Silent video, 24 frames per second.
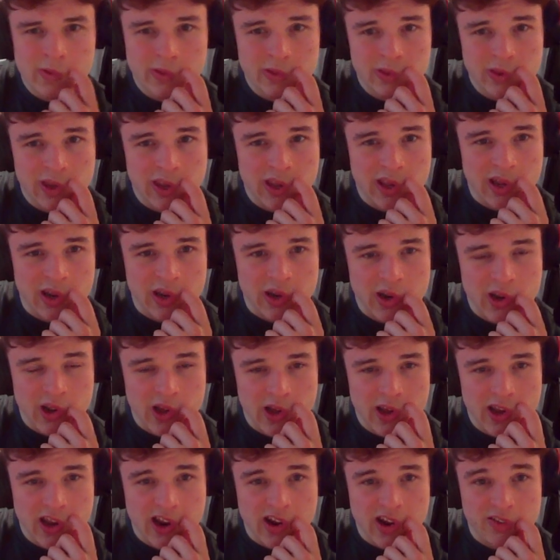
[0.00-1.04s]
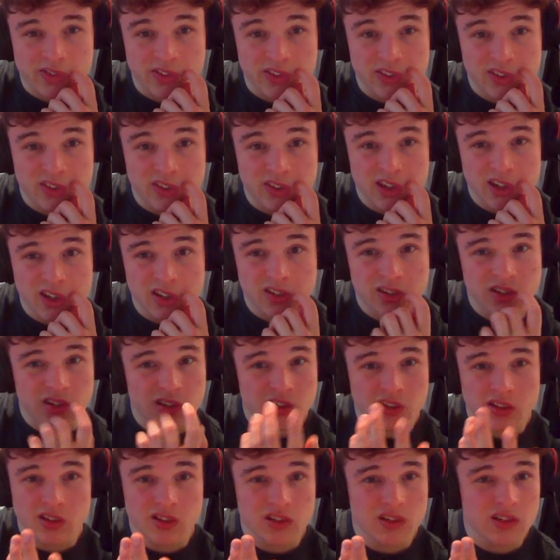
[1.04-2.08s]
To get knight f6...
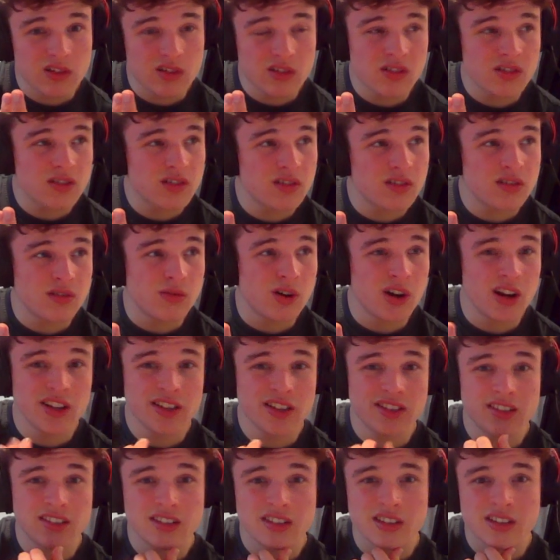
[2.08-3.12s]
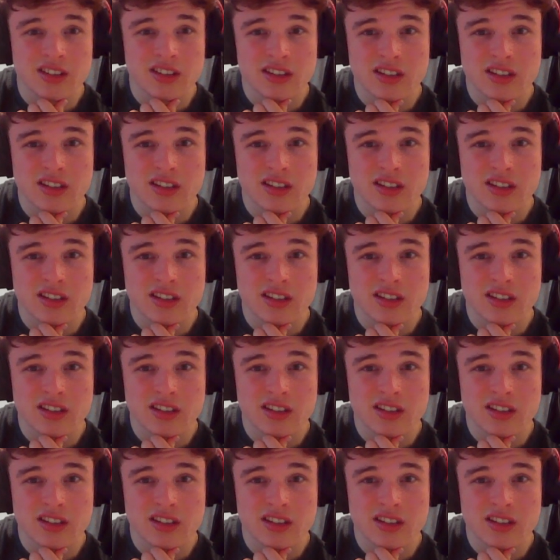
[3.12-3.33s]
What?